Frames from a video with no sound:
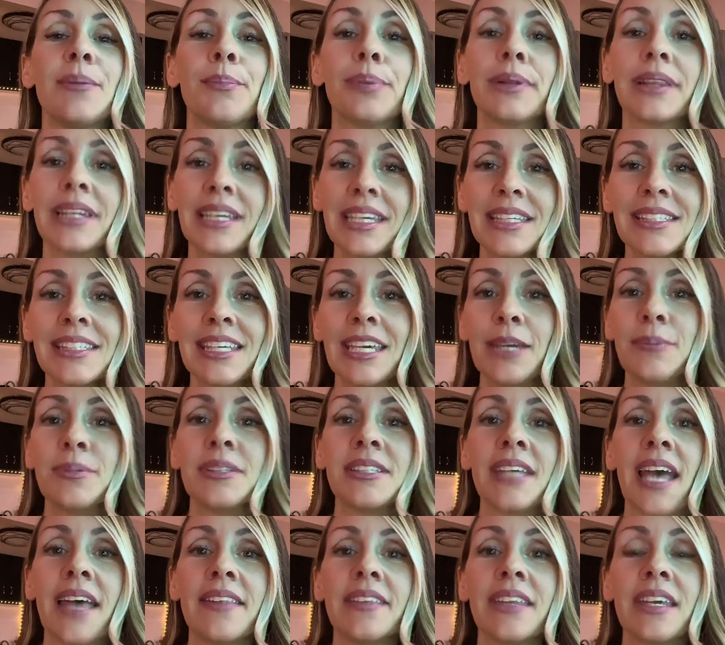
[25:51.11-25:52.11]
Please keep
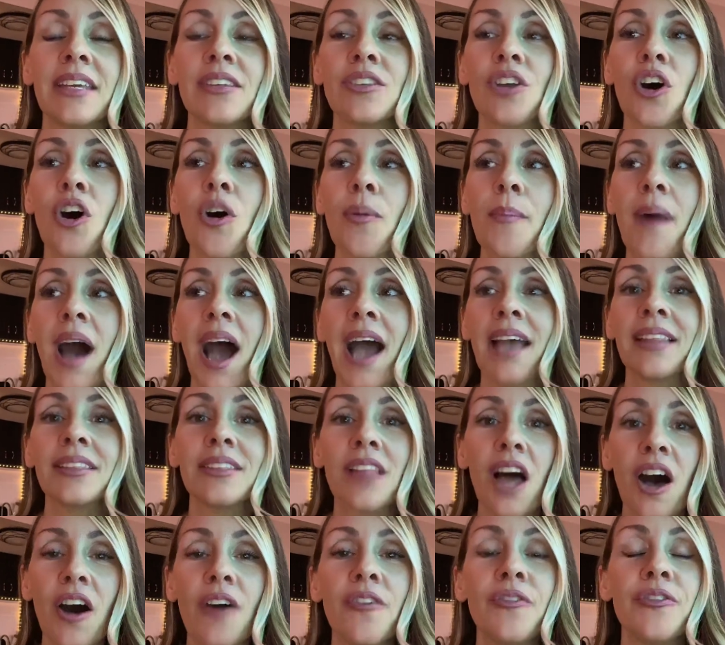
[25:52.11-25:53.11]
sending them. I
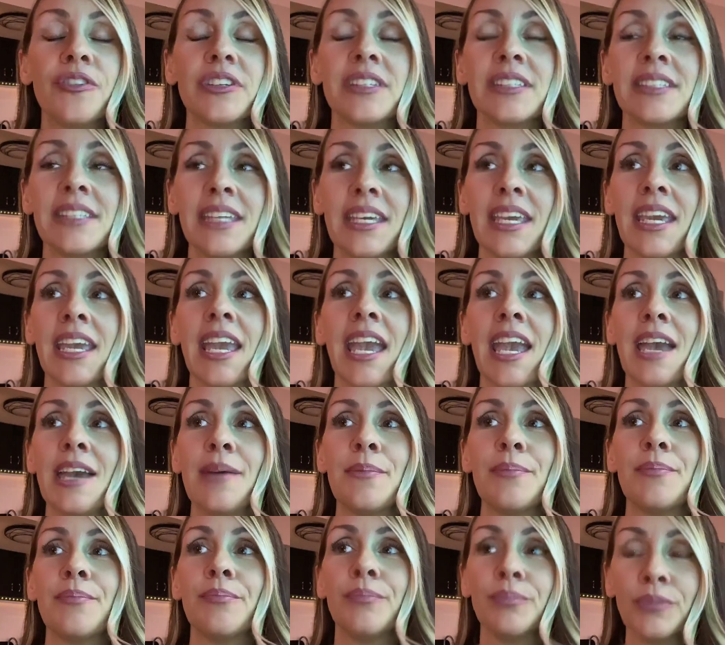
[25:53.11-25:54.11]
love seeing it.
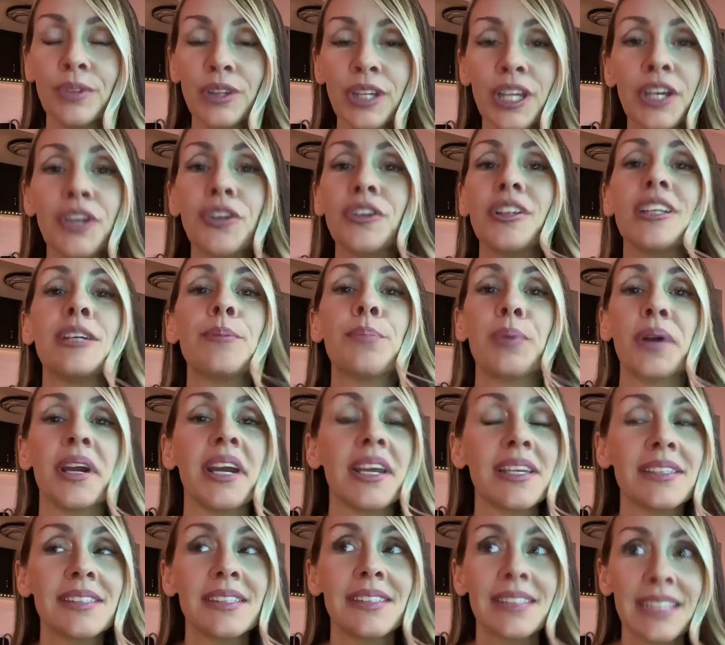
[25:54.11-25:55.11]
It literally
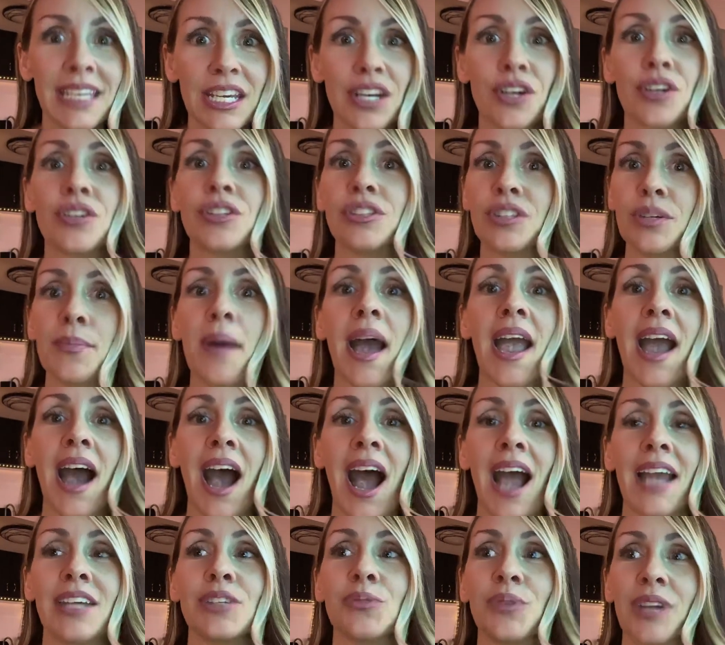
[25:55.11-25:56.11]
brings tears to my
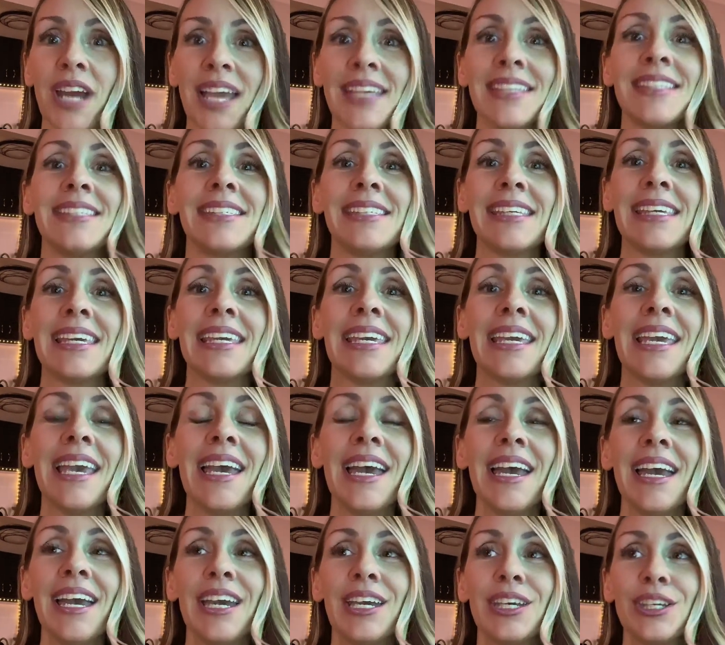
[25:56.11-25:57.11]
eyes when I
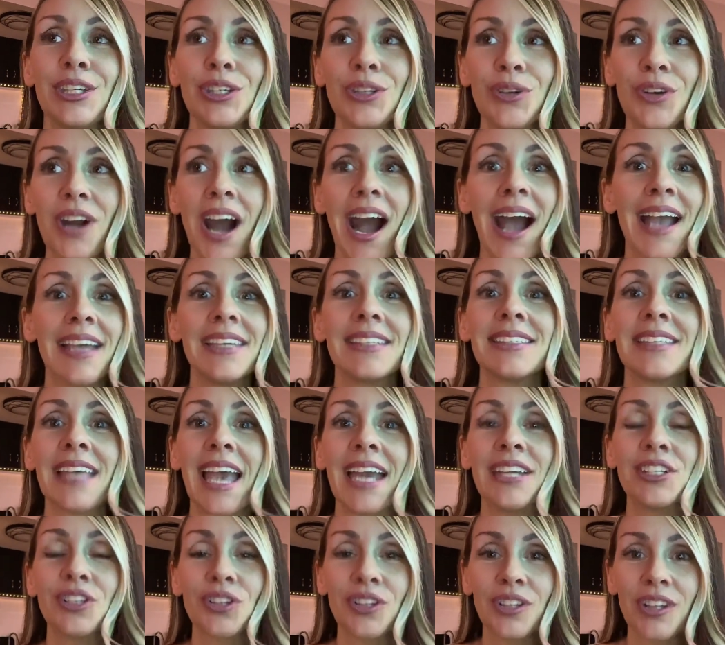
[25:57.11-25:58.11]
see you guys
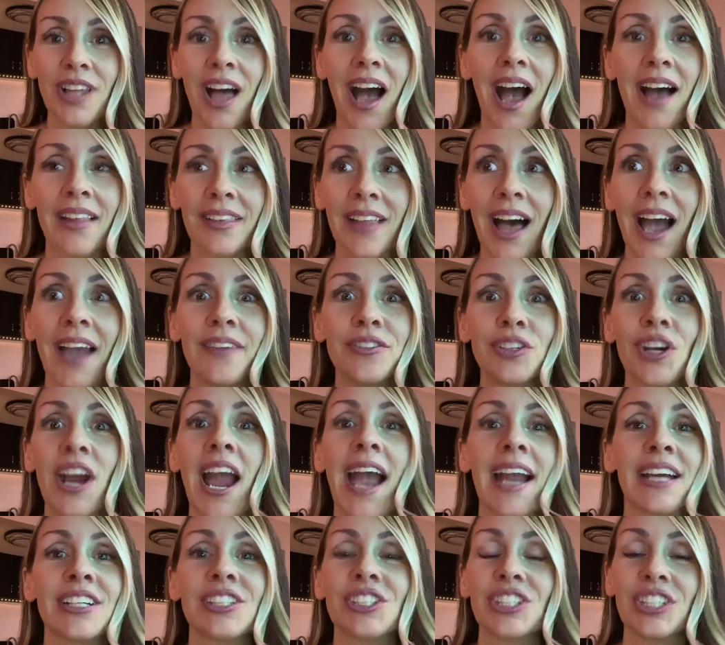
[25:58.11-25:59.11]
and your lives are
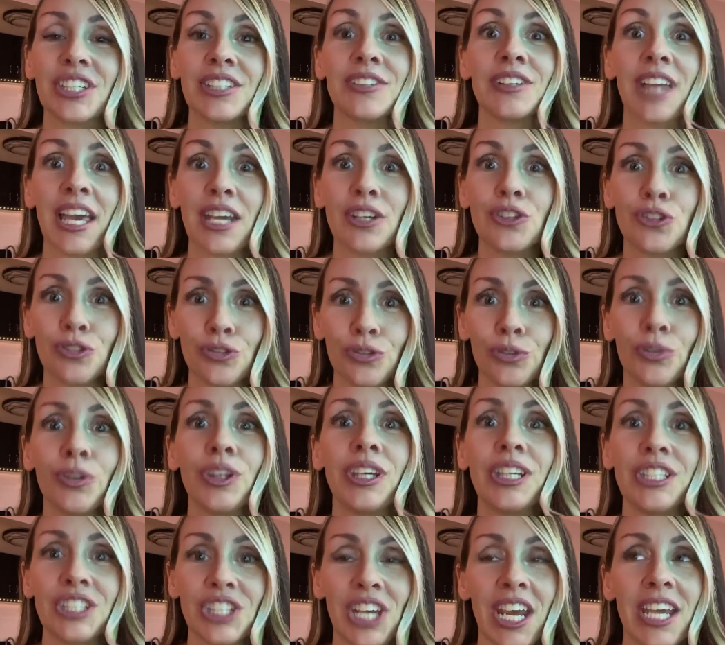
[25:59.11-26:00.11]
actually like
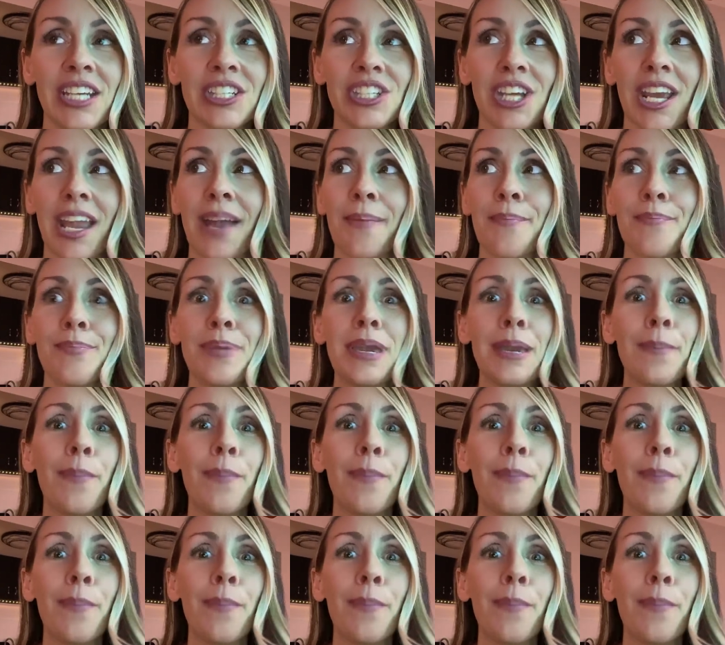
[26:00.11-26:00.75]
truly changing.